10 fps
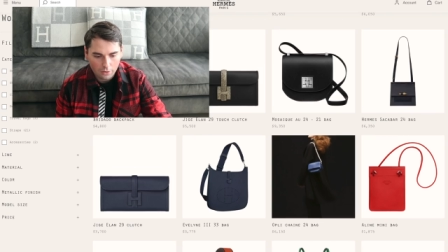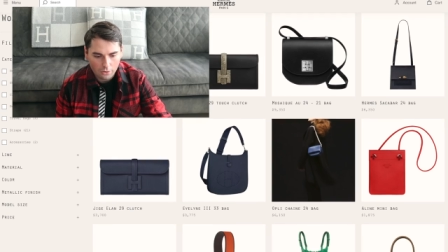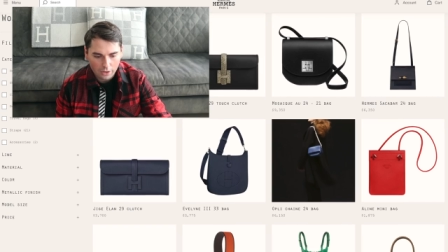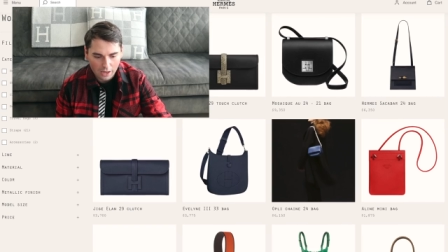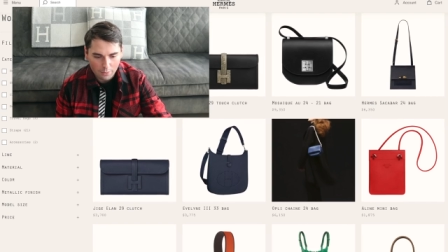
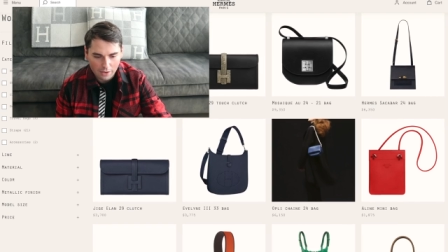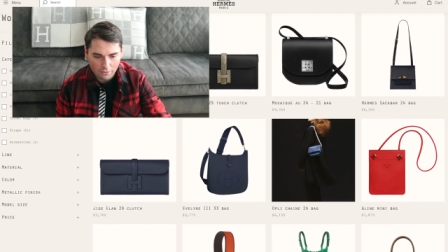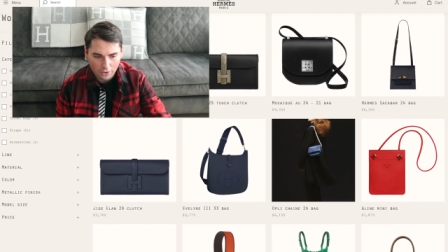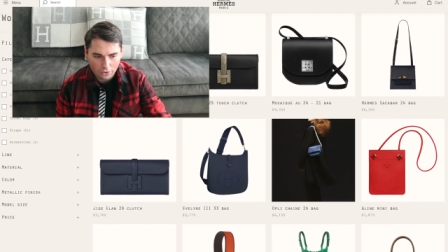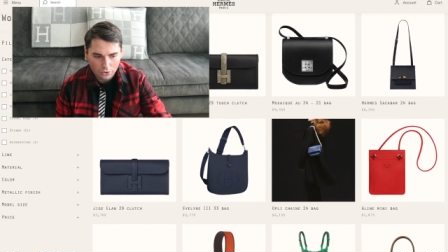Okay, we have
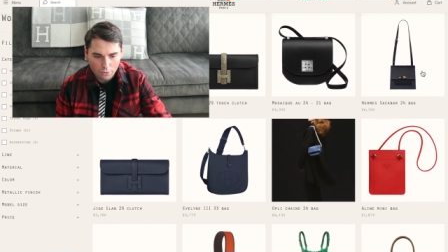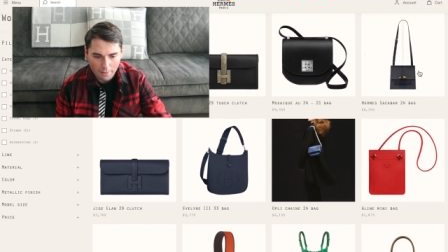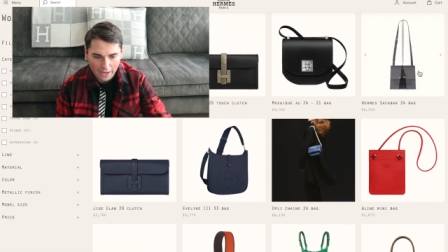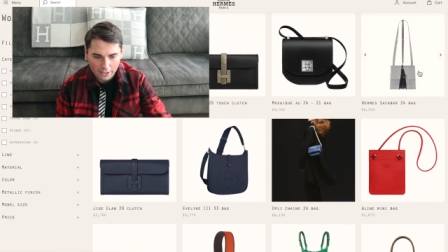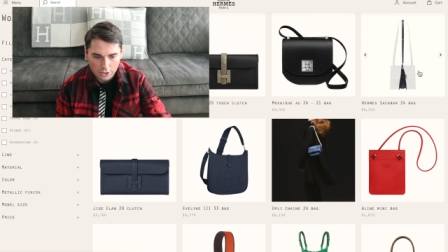another new
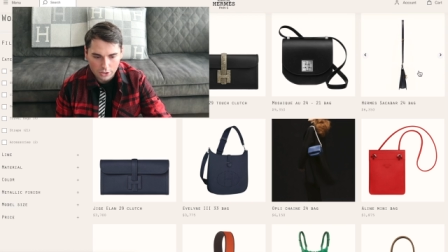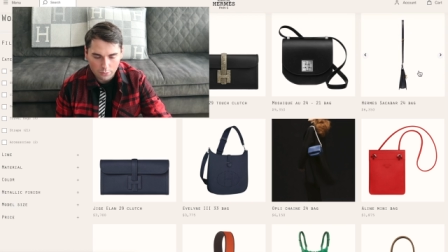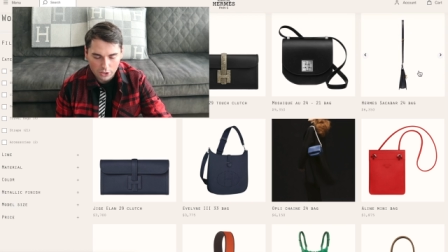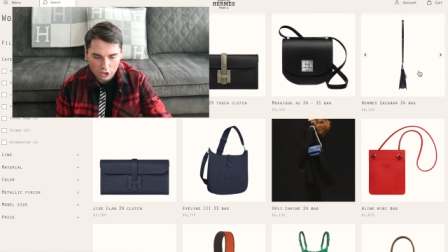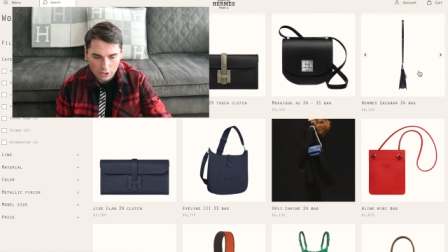bag here,
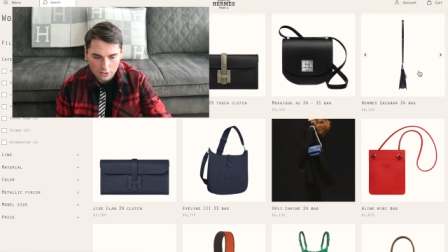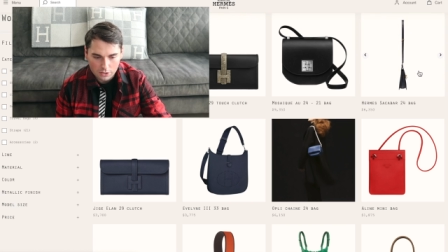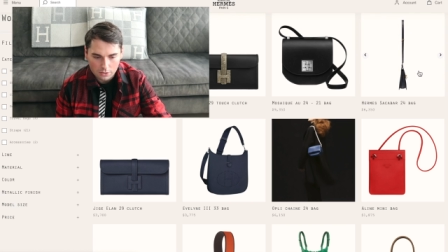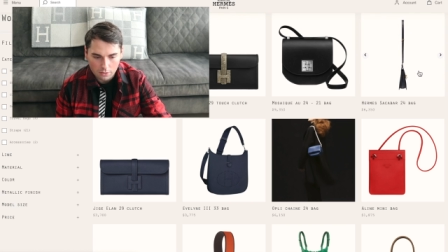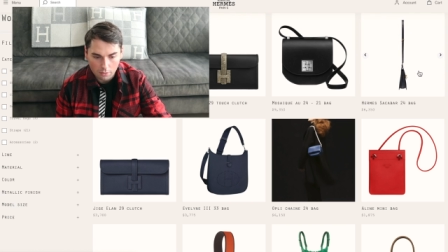which
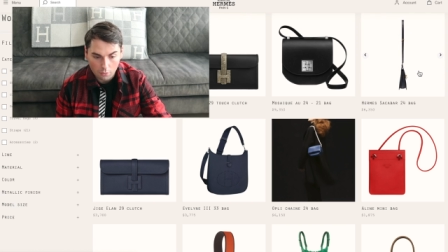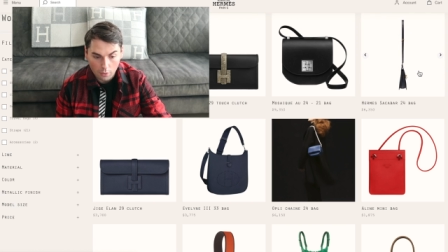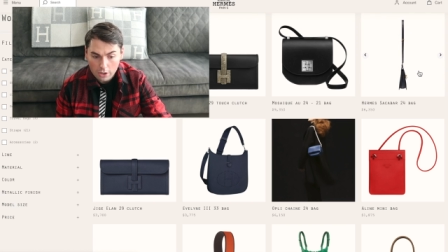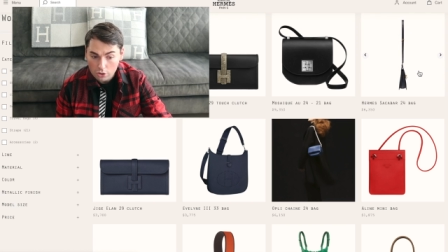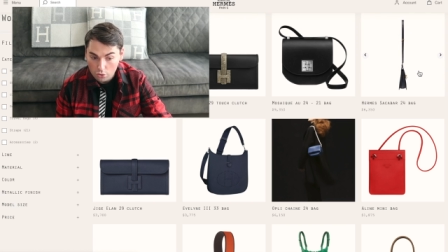is
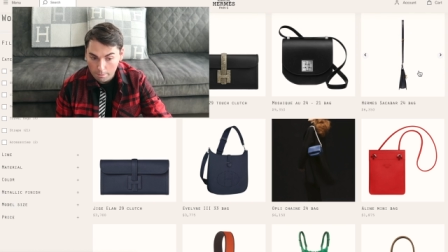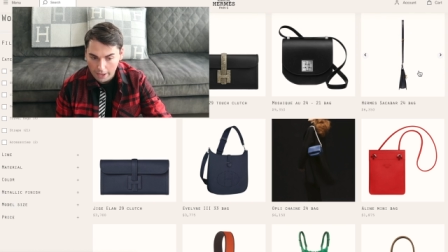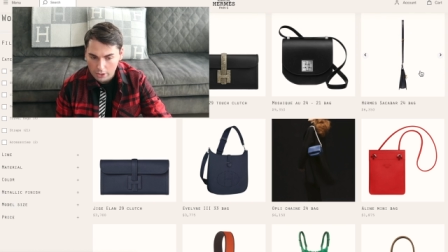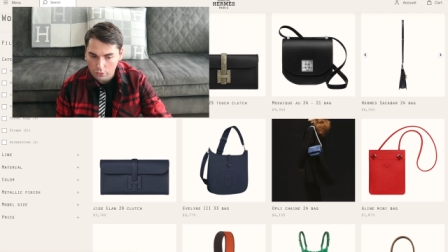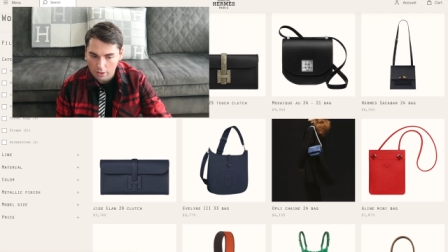quite a new
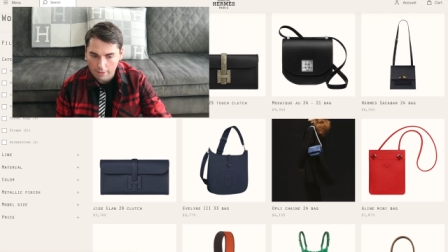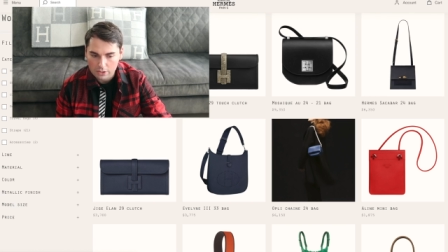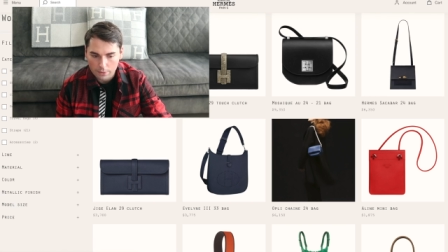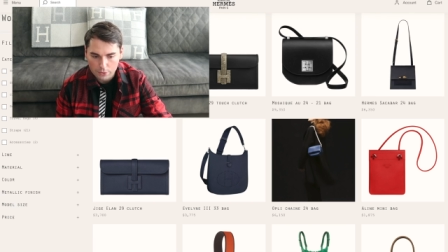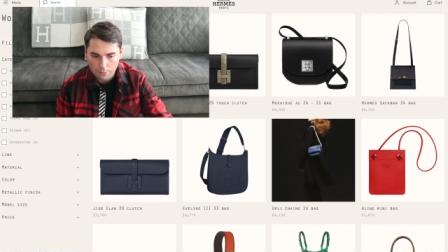bag to Hermes,
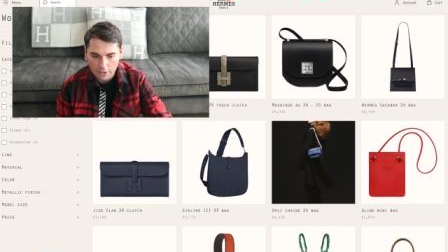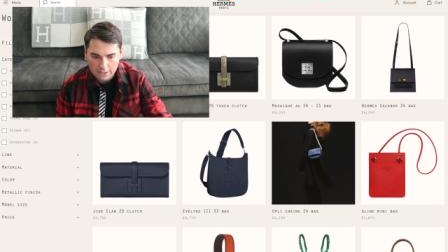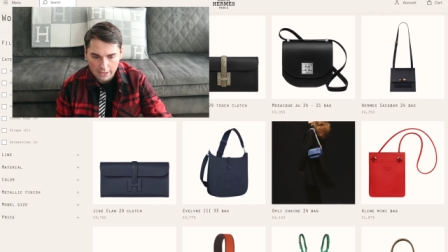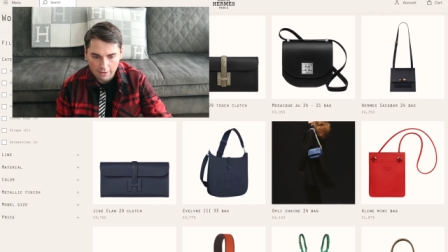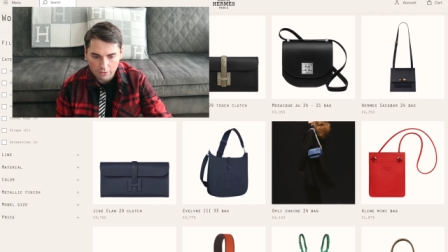so I'm surprised
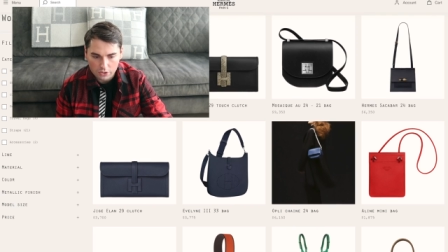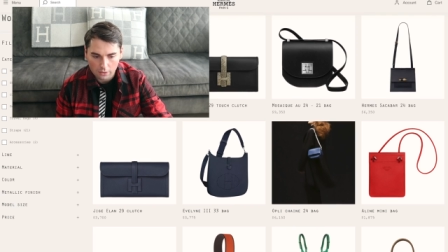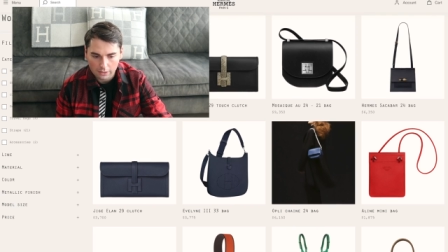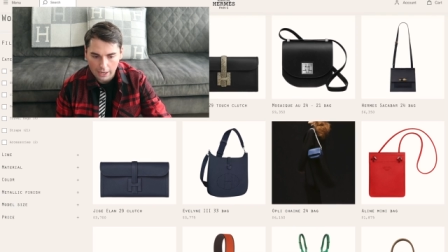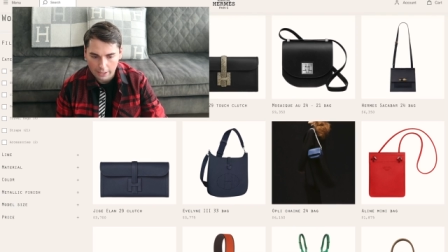they have this
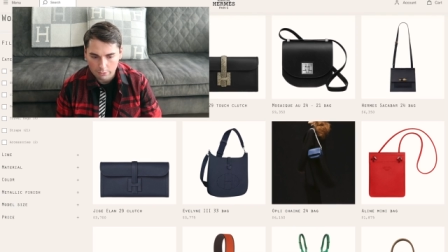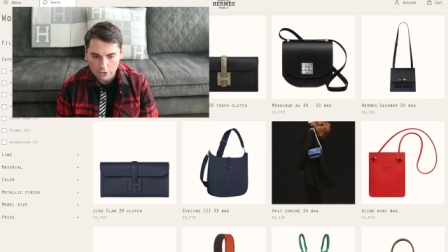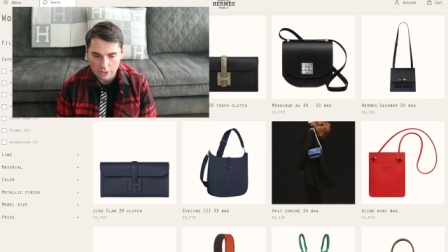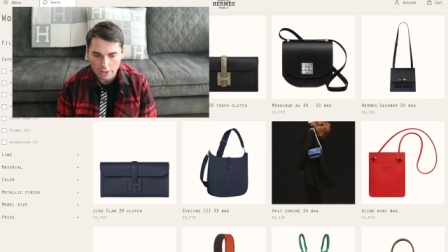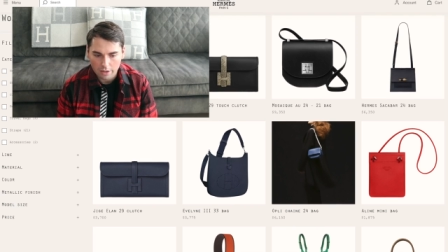online, which
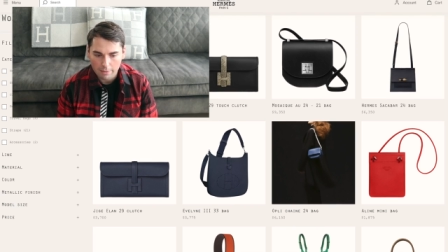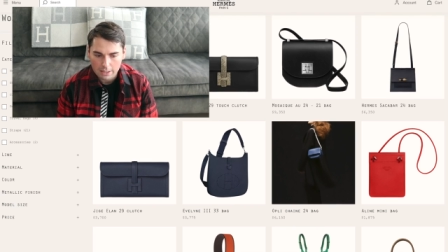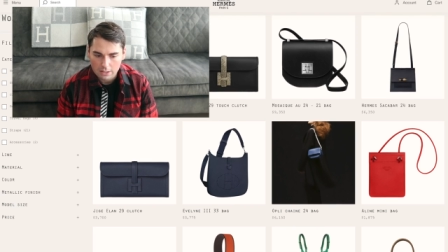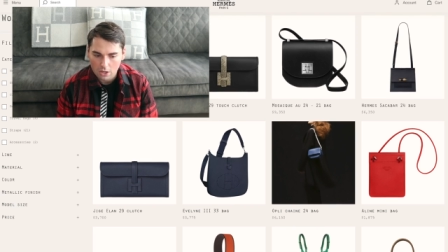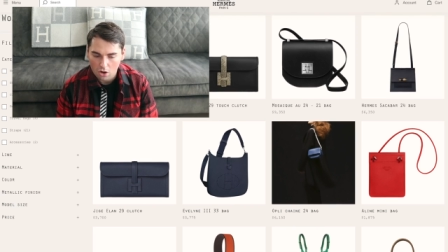is the Hermes
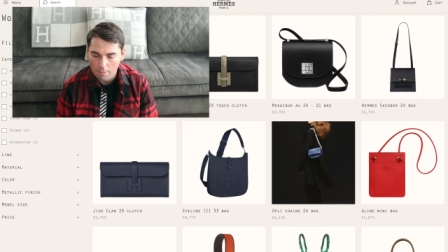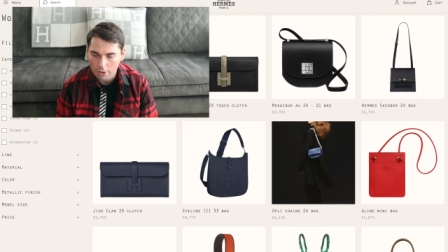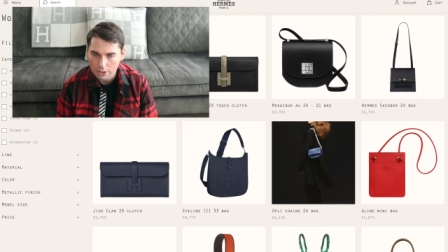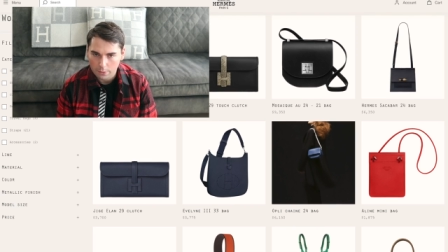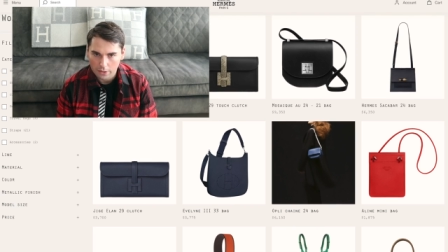
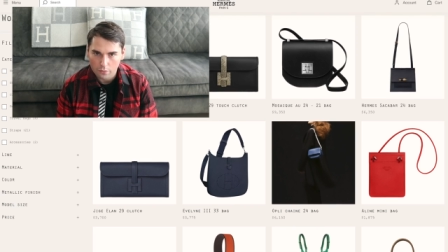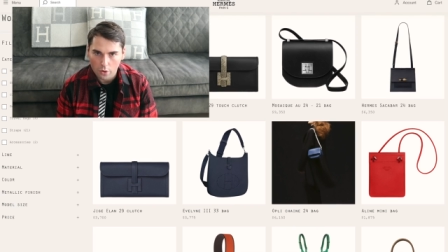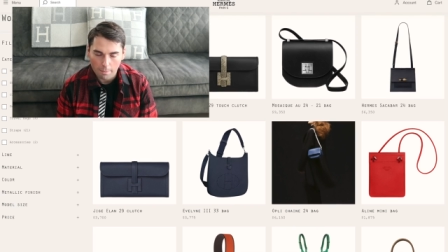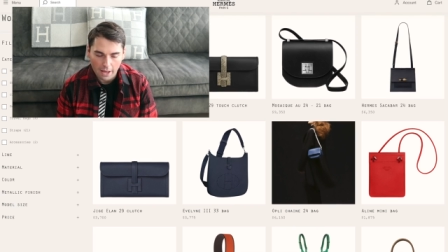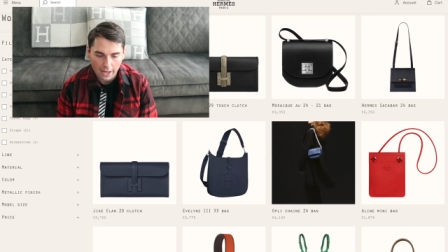Socabar
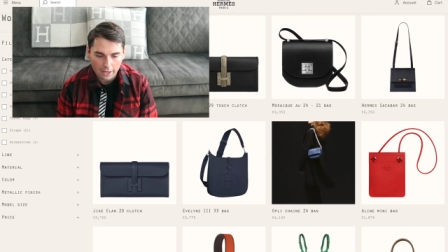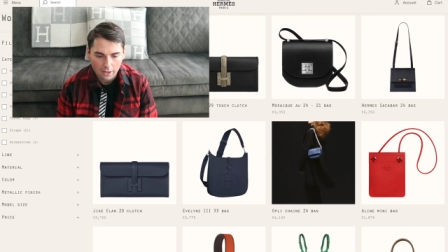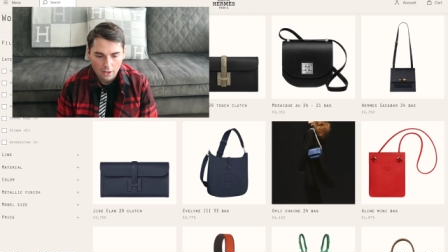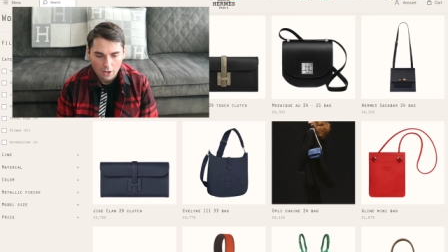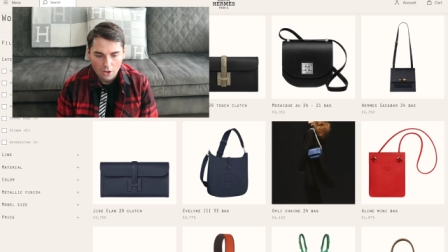24 bag,
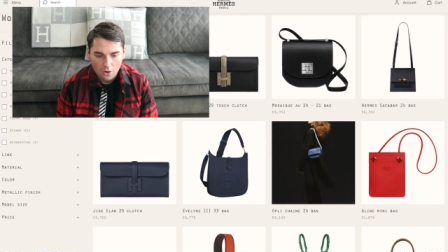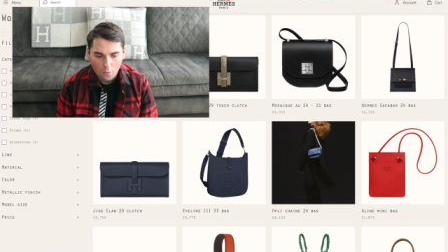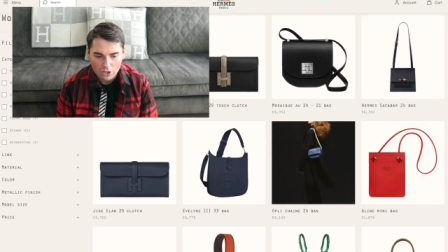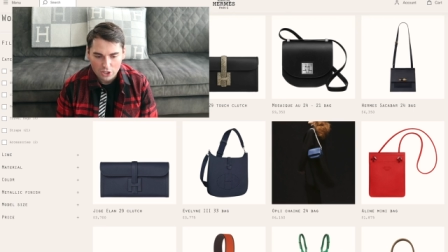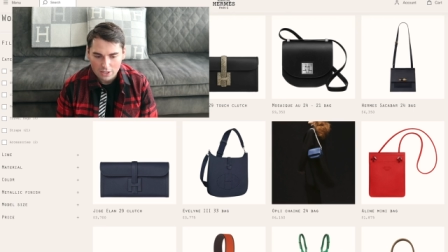
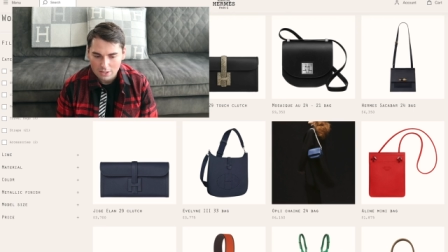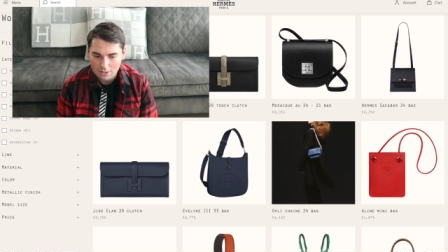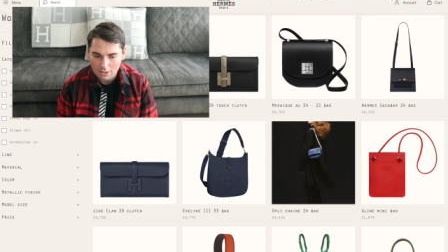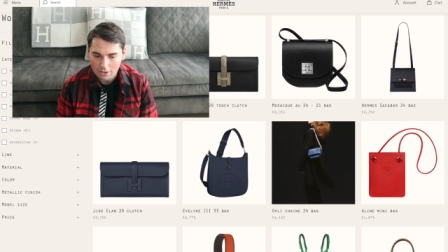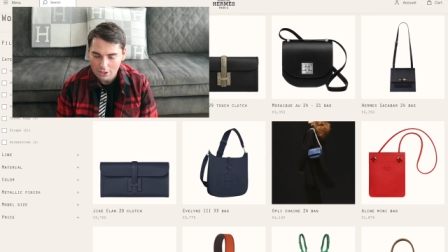which
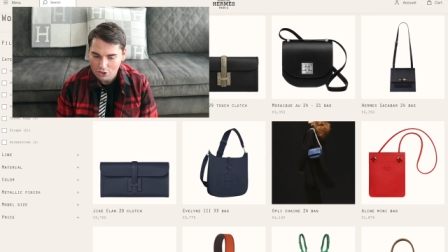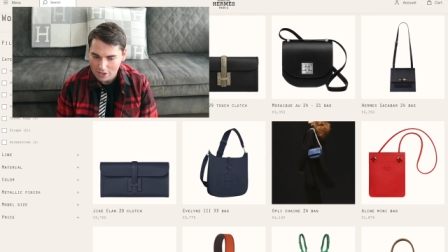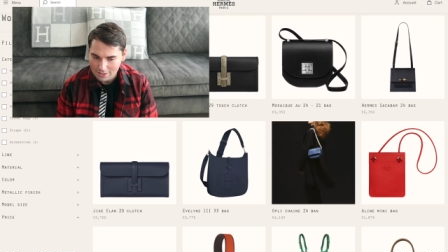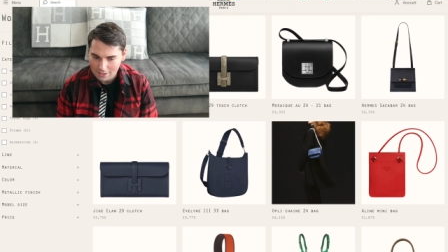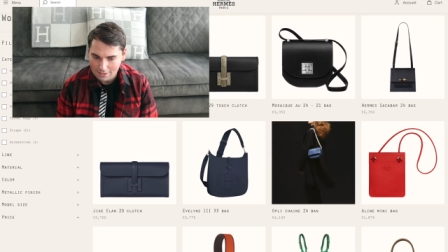is an
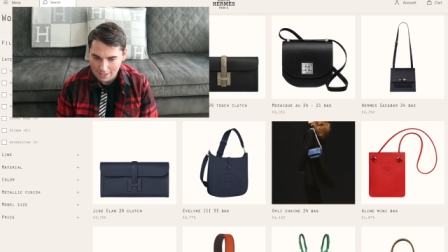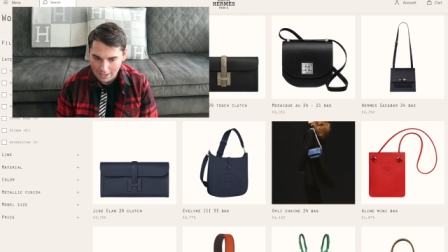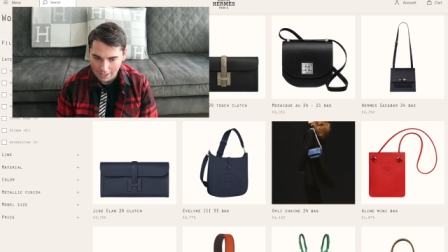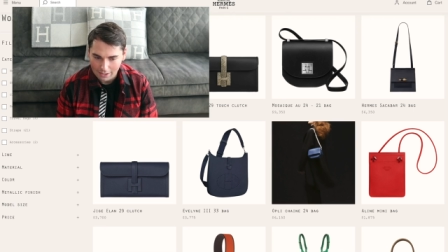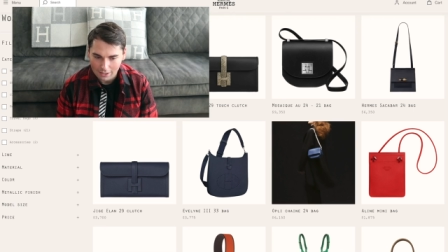interesting
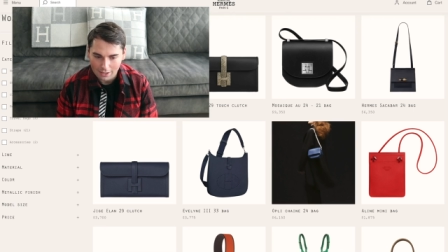design.